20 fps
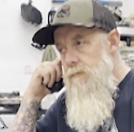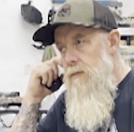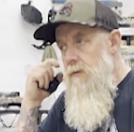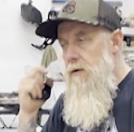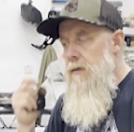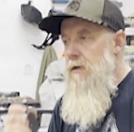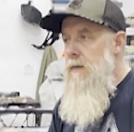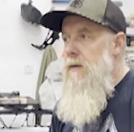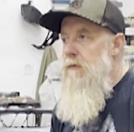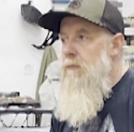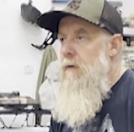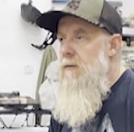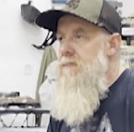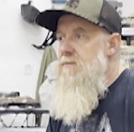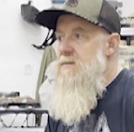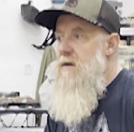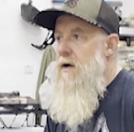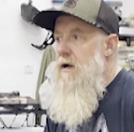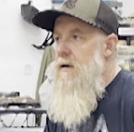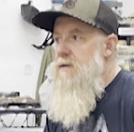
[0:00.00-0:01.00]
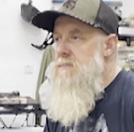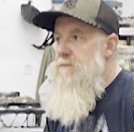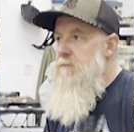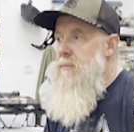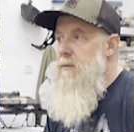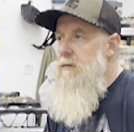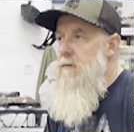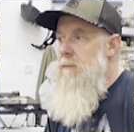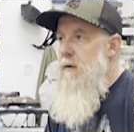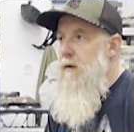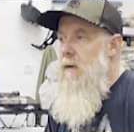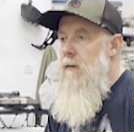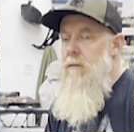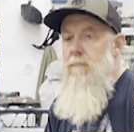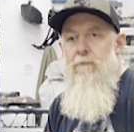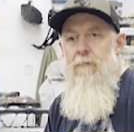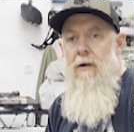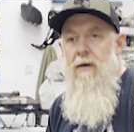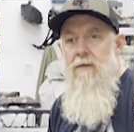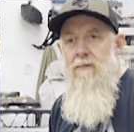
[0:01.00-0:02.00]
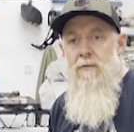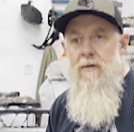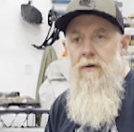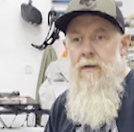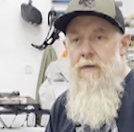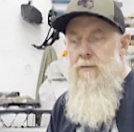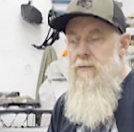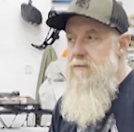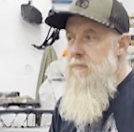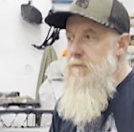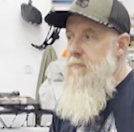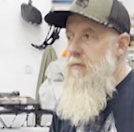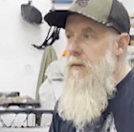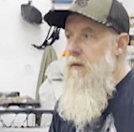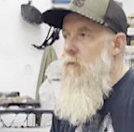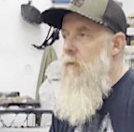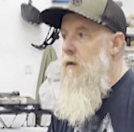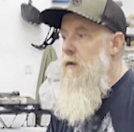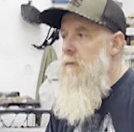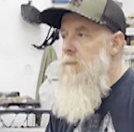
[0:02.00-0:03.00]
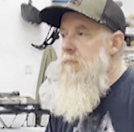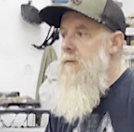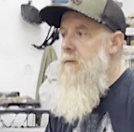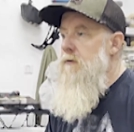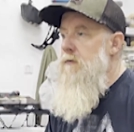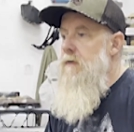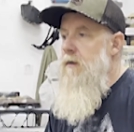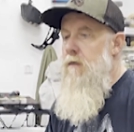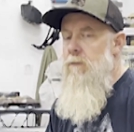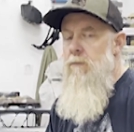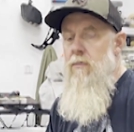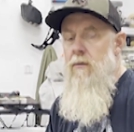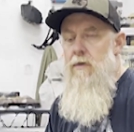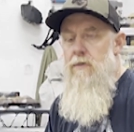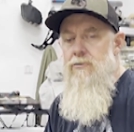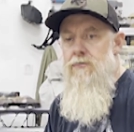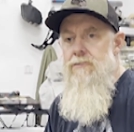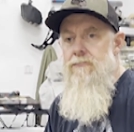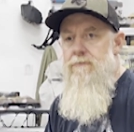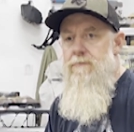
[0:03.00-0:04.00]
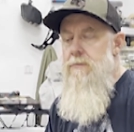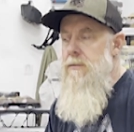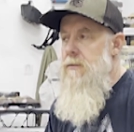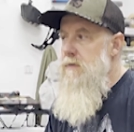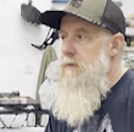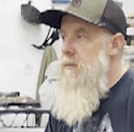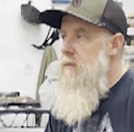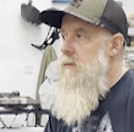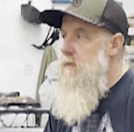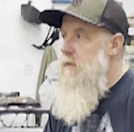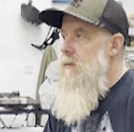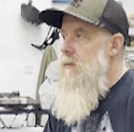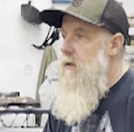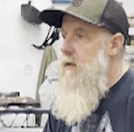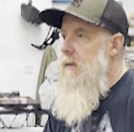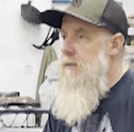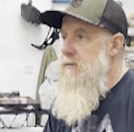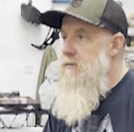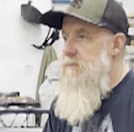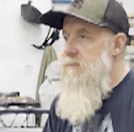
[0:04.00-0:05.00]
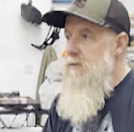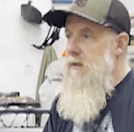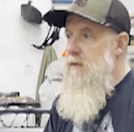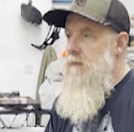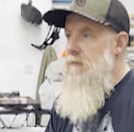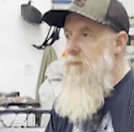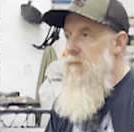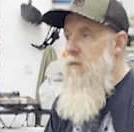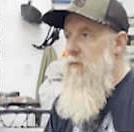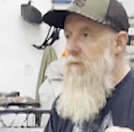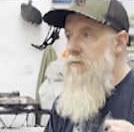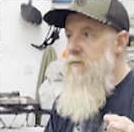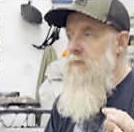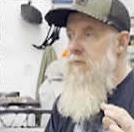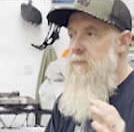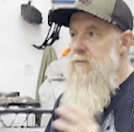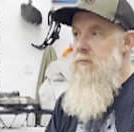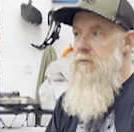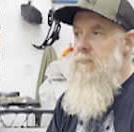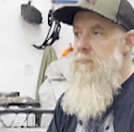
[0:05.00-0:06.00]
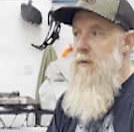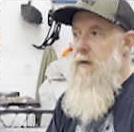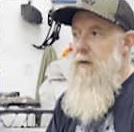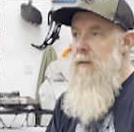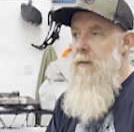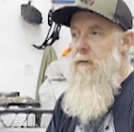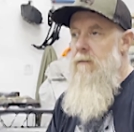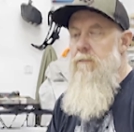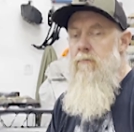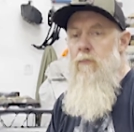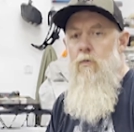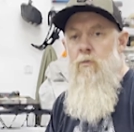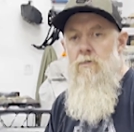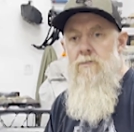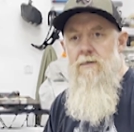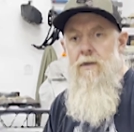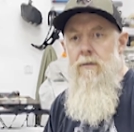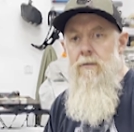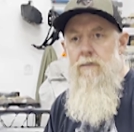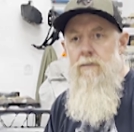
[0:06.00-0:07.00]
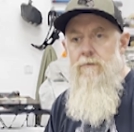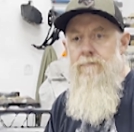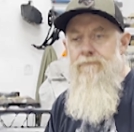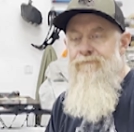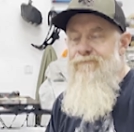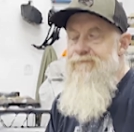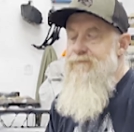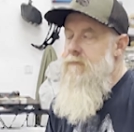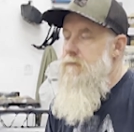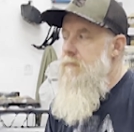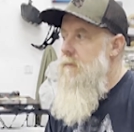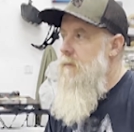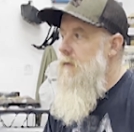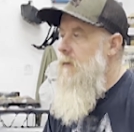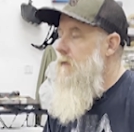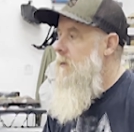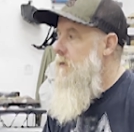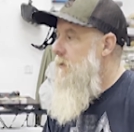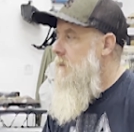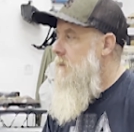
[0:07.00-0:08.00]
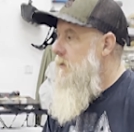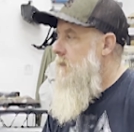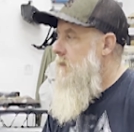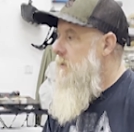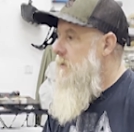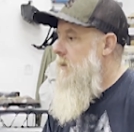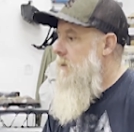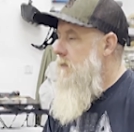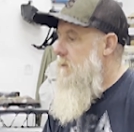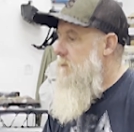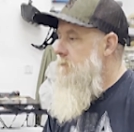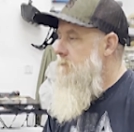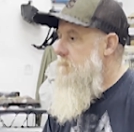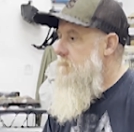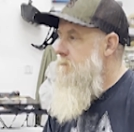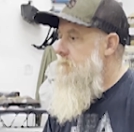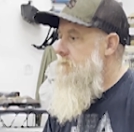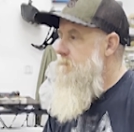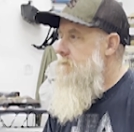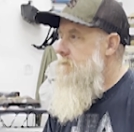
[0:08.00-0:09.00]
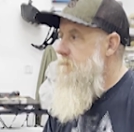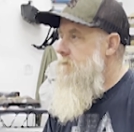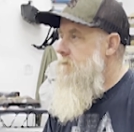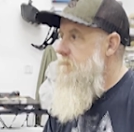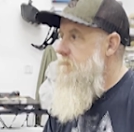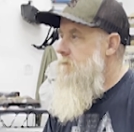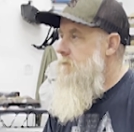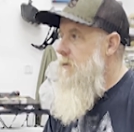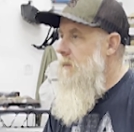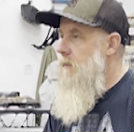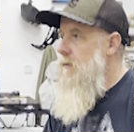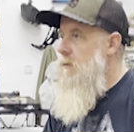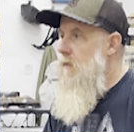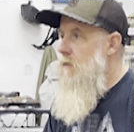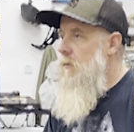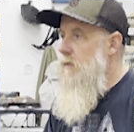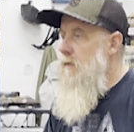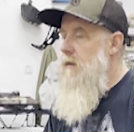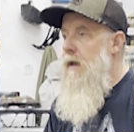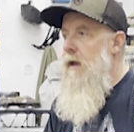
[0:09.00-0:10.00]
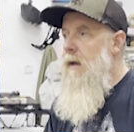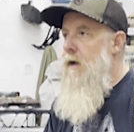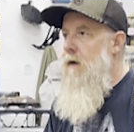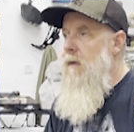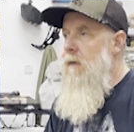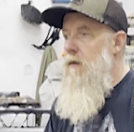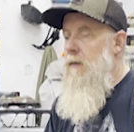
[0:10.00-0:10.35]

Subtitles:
Reyff Designs be about painting. I used to paint quite a bit, airbrush, and it just kind of evolved into my motorcycle. But knowing now,